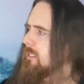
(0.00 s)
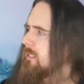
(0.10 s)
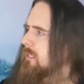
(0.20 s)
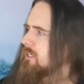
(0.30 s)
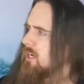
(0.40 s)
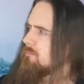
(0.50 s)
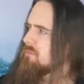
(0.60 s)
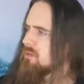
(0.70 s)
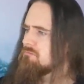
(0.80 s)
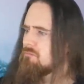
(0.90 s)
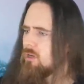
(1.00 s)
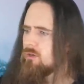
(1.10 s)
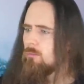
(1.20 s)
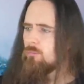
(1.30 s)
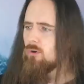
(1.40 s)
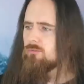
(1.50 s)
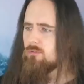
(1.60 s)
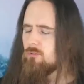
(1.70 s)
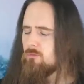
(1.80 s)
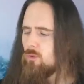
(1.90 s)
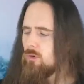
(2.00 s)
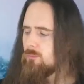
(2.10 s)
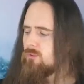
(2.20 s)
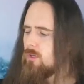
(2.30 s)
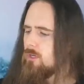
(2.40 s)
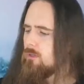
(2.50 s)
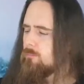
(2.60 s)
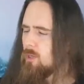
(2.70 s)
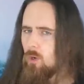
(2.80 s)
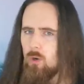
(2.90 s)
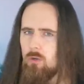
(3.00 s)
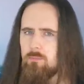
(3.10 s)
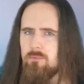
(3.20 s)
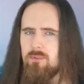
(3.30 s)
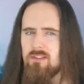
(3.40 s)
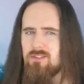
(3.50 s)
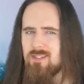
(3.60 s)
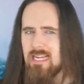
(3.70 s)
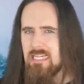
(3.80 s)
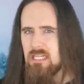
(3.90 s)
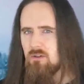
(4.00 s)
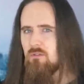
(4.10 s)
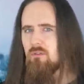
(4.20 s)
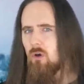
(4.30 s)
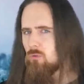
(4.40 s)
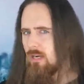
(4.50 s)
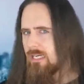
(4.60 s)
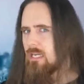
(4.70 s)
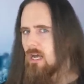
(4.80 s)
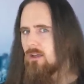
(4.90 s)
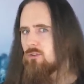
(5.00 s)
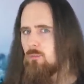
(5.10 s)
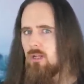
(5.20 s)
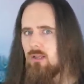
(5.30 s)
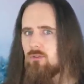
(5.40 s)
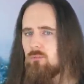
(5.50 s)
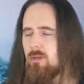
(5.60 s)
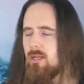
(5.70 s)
They come in a number of different forms, but all distinctive, all recognizable as